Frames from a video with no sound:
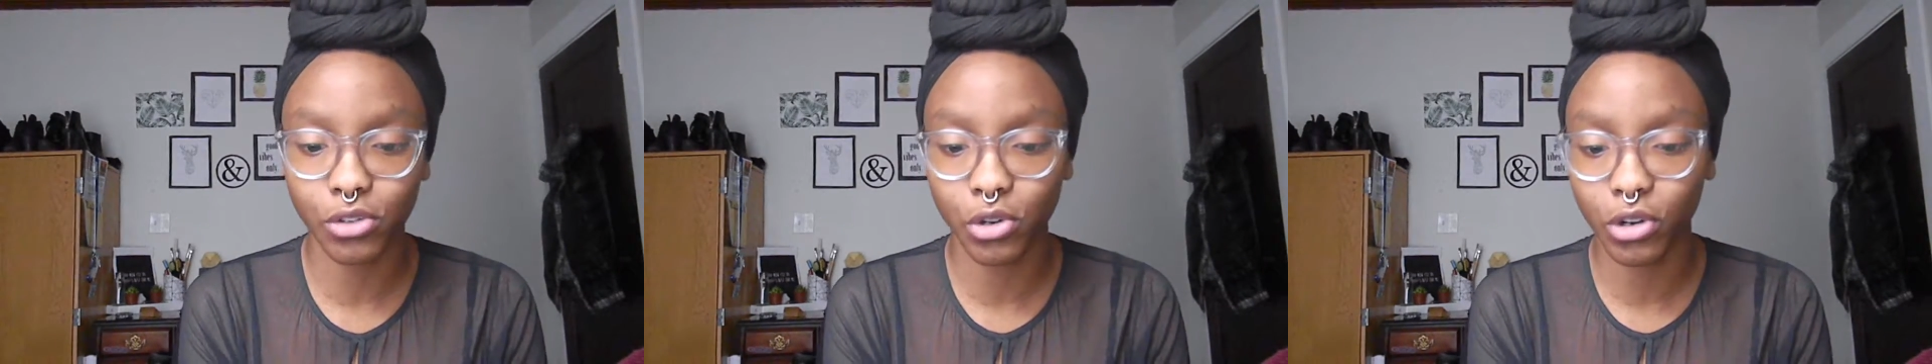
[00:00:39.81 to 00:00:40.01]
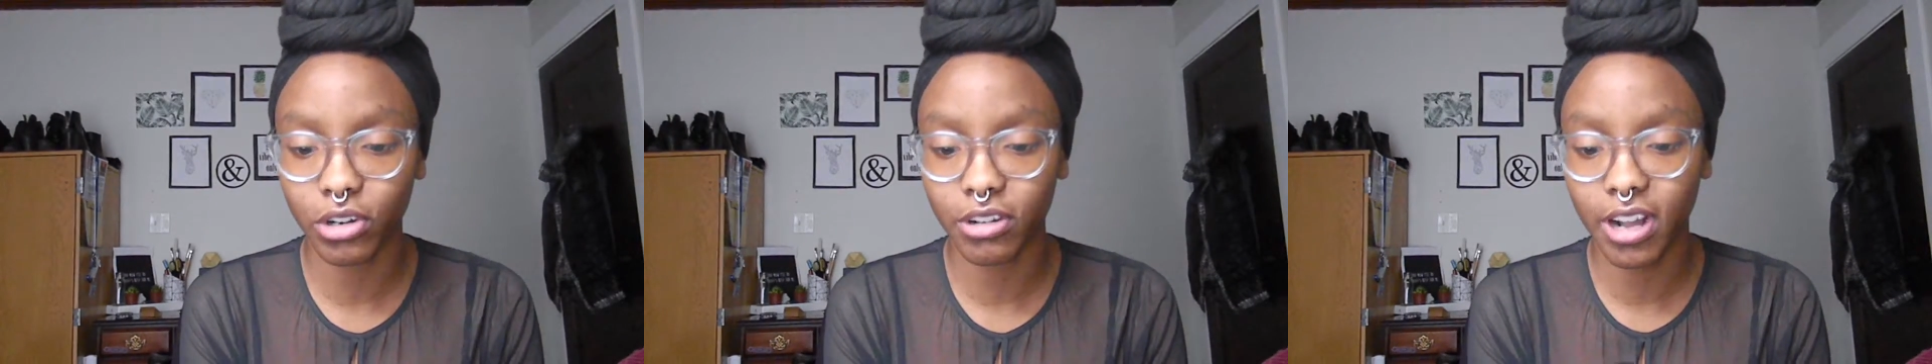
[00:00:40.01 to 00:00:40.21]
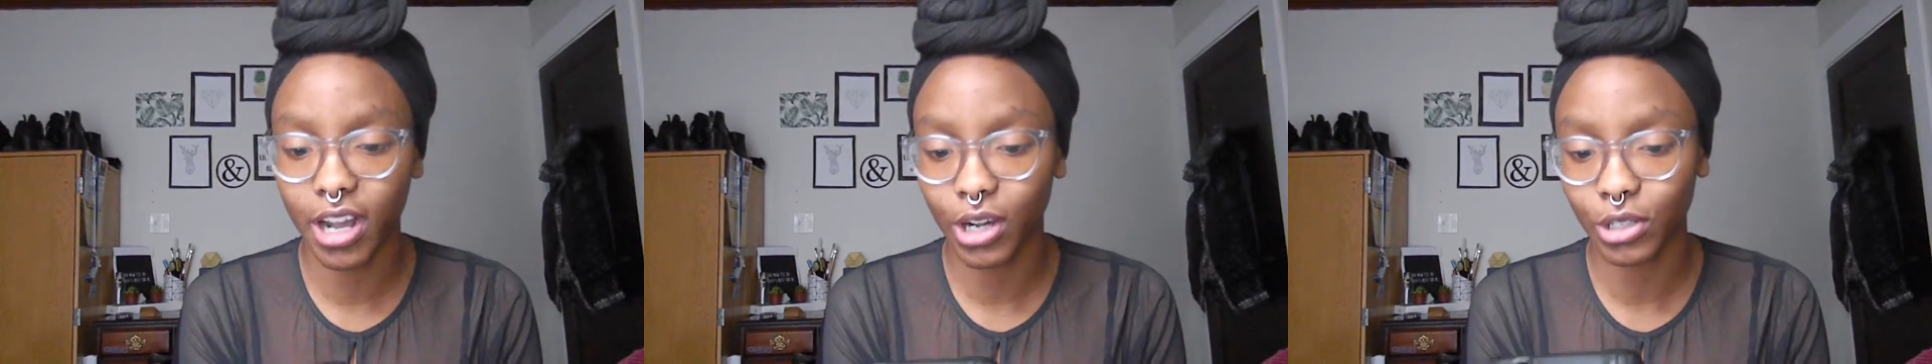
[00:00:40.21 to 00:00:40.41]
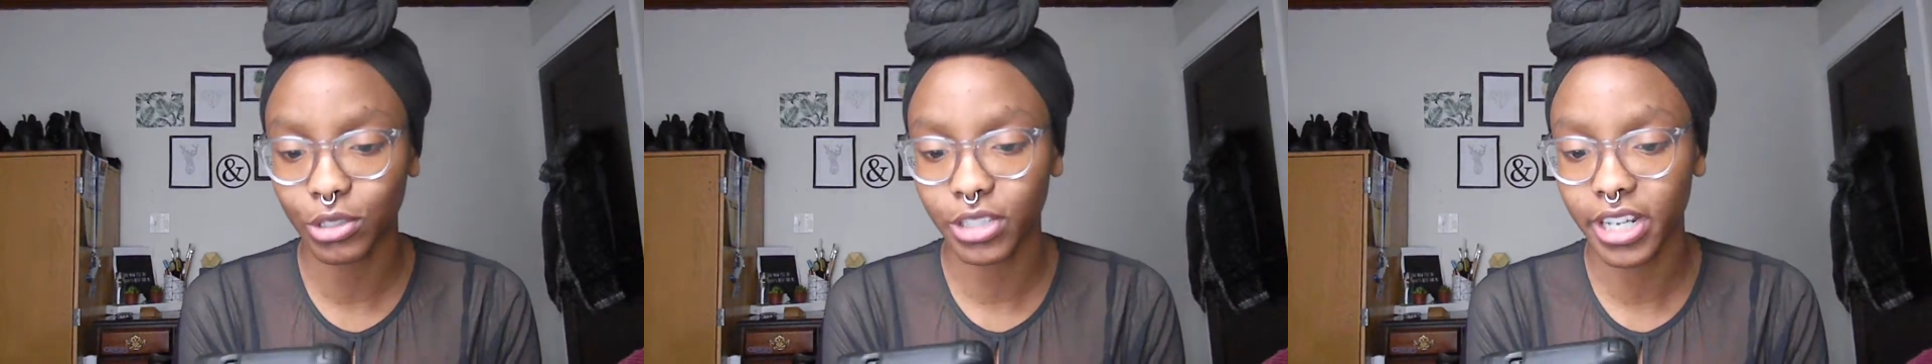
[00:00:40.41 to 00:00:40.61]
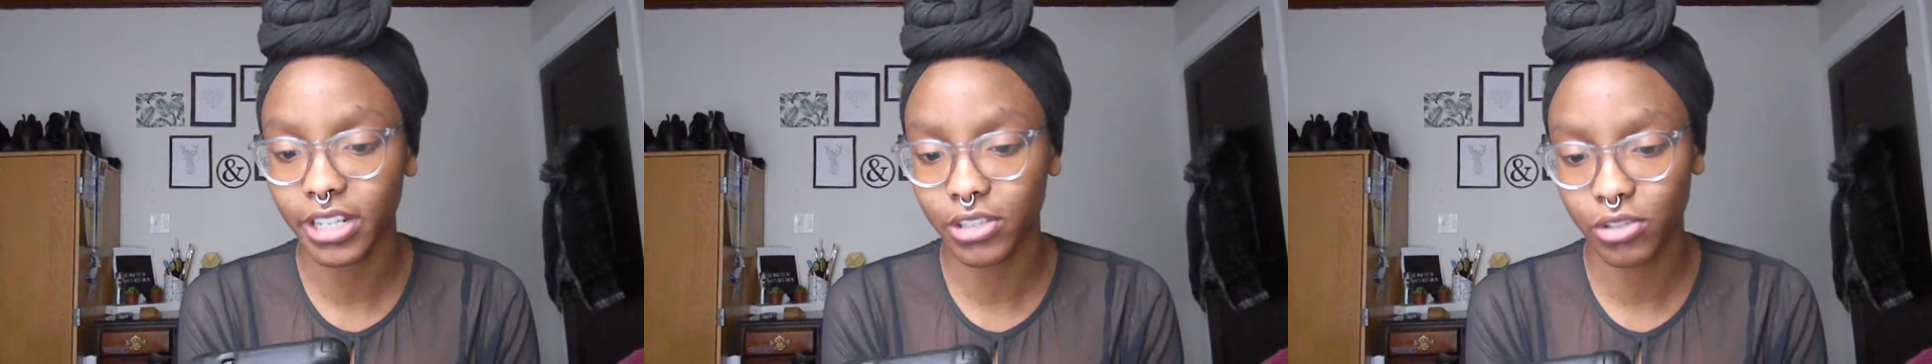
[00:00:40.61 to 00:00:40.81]
go
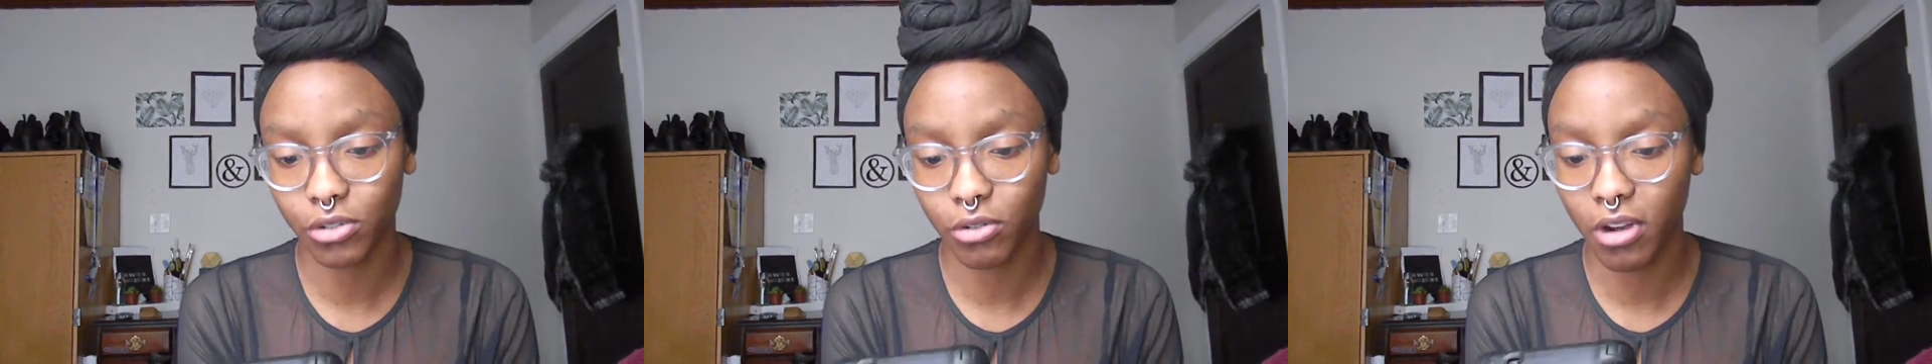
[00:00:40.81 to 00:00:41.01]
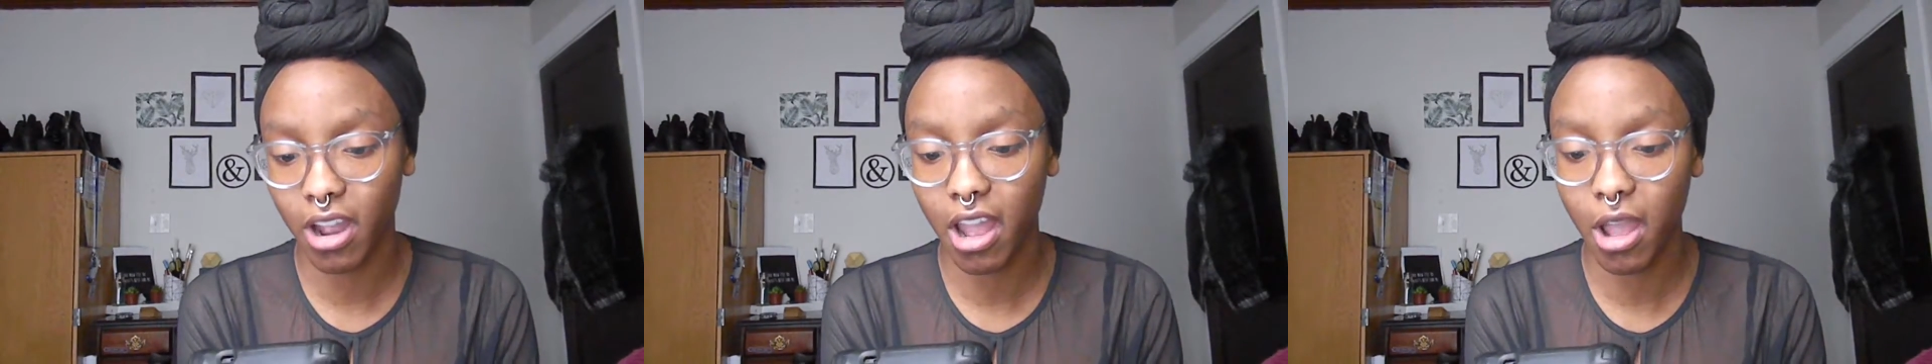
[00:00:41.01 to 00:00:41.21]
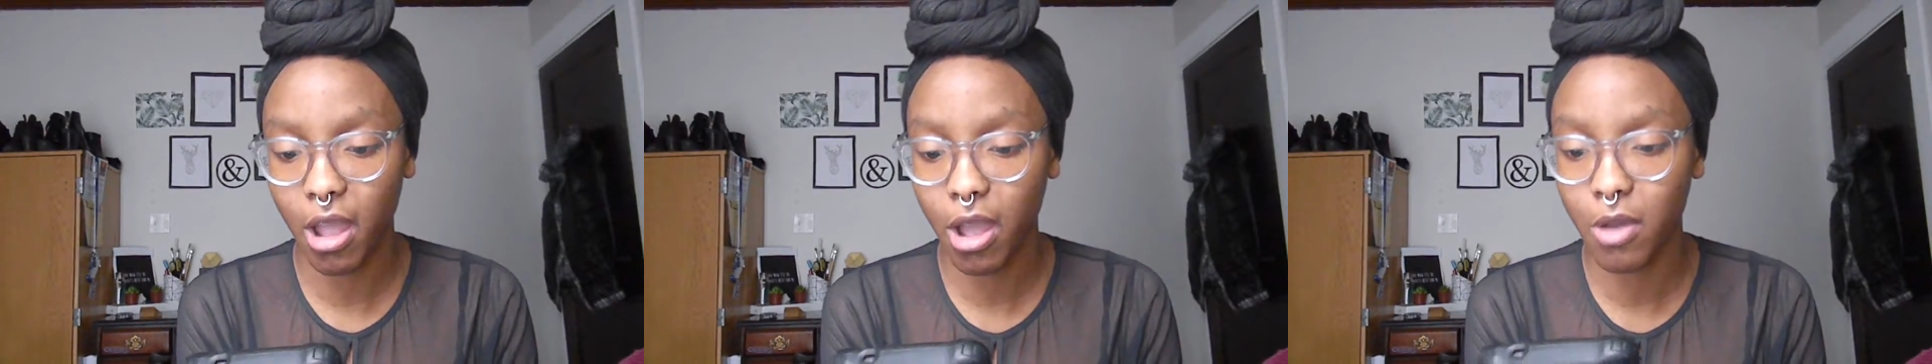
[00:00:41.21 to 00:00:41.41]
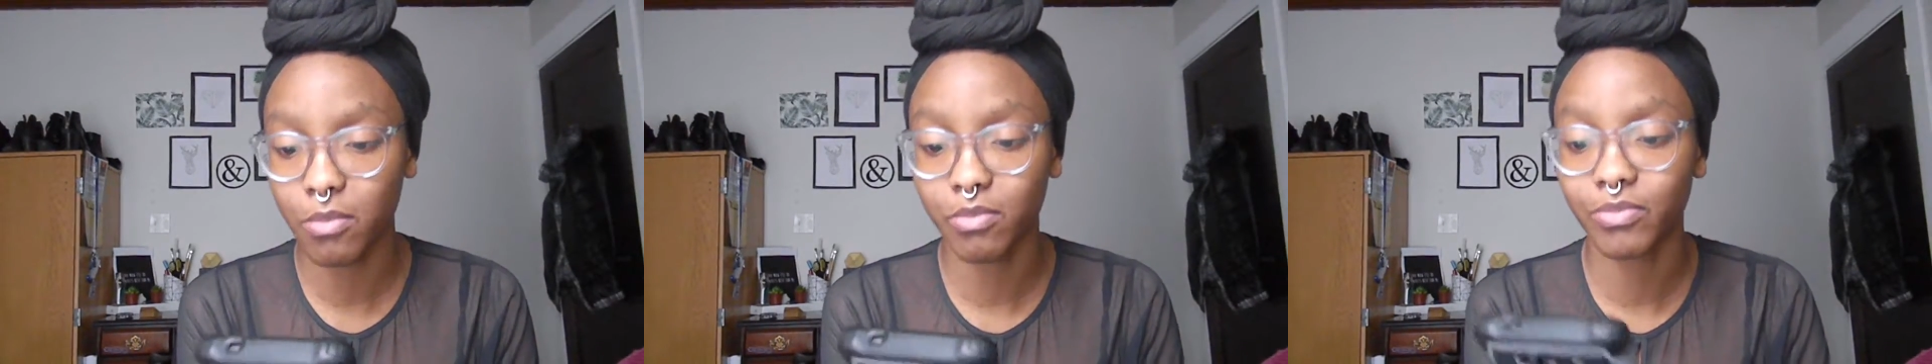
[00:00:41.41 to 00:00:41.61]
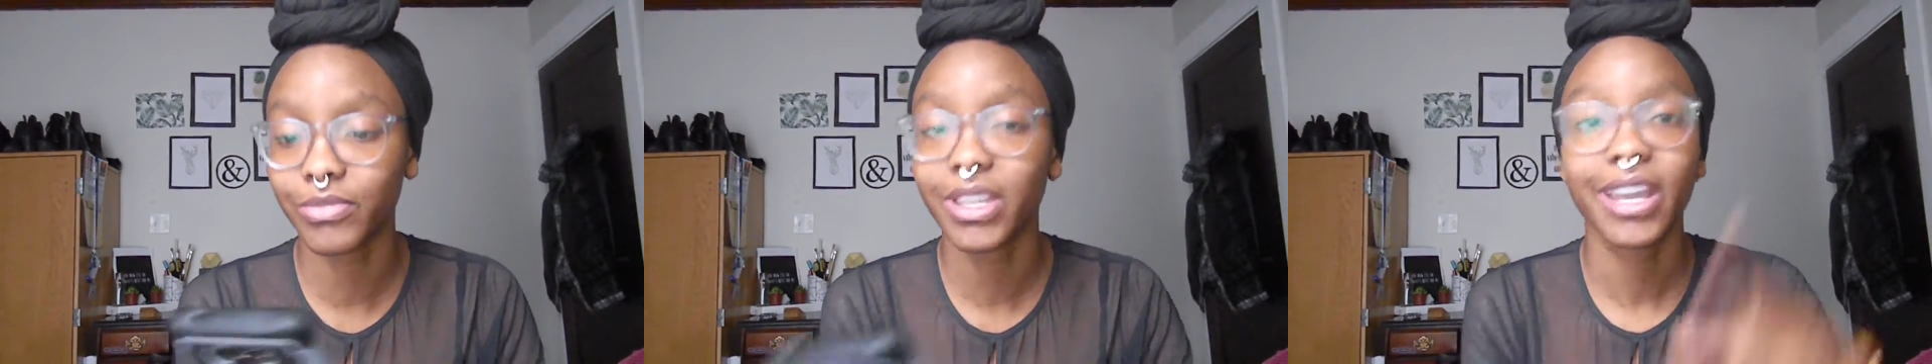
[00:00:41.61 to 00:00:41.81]
around
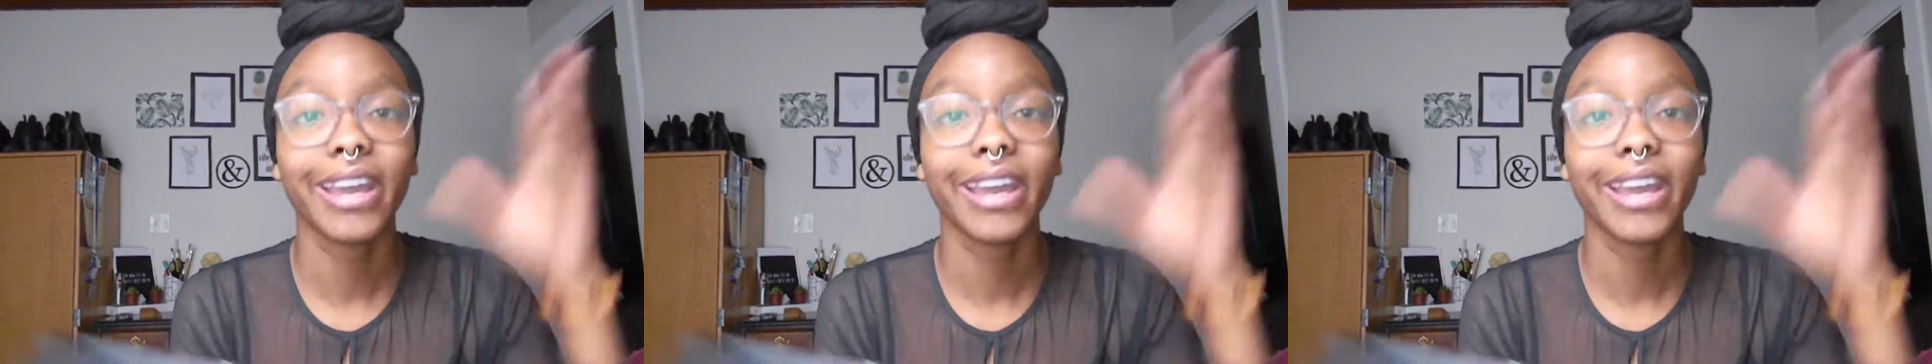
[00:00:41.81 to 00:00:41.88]
Instagram,